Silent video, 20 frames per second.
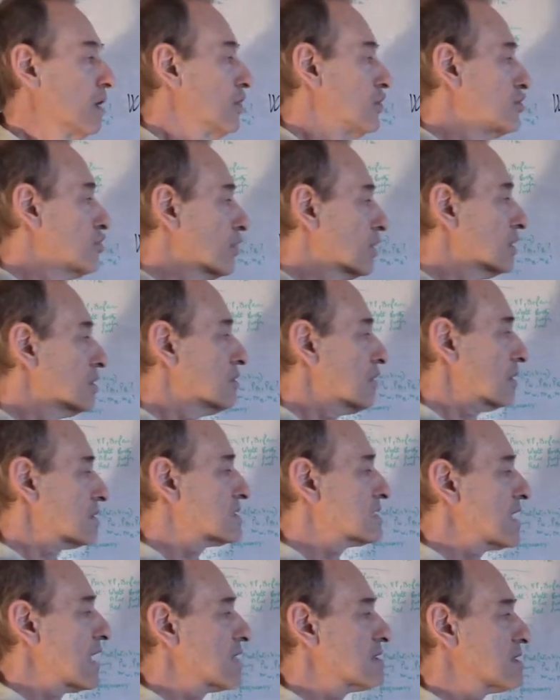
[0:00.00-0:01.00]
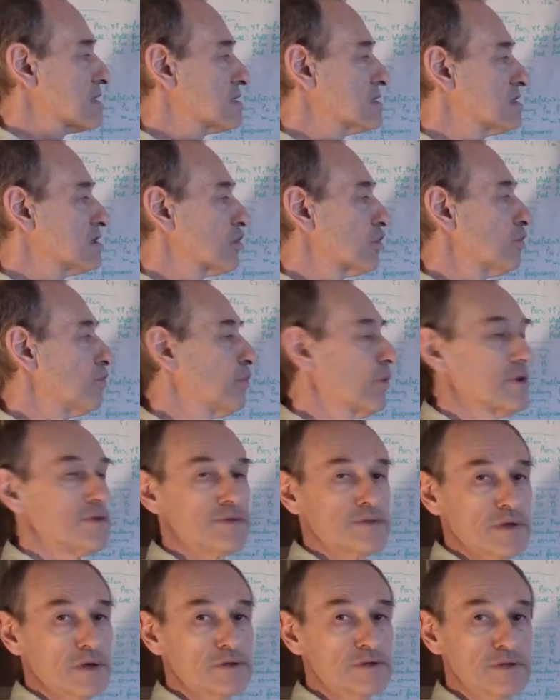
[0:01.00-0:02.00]
you cannot say that
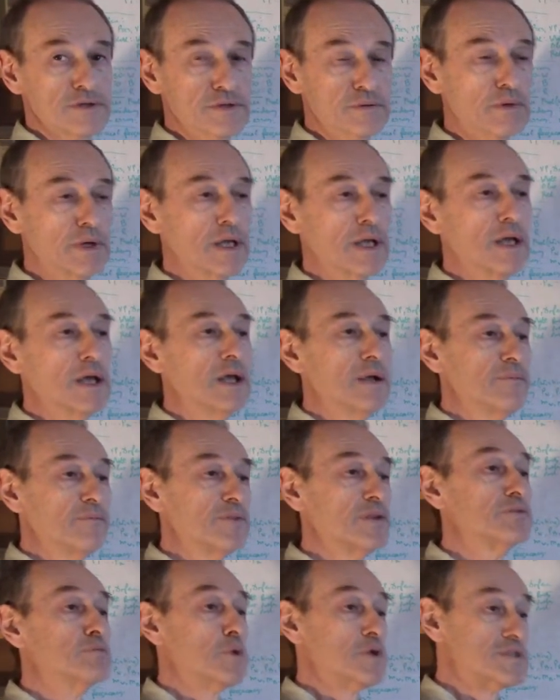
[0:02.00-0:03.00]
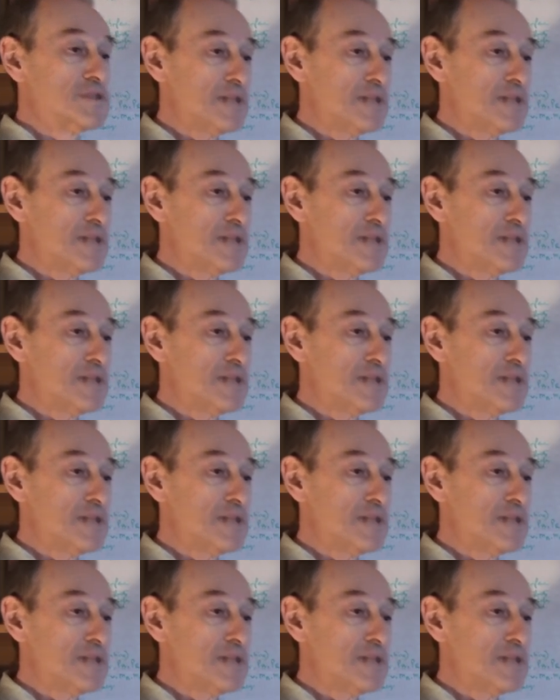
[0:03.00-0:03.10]
0.33 with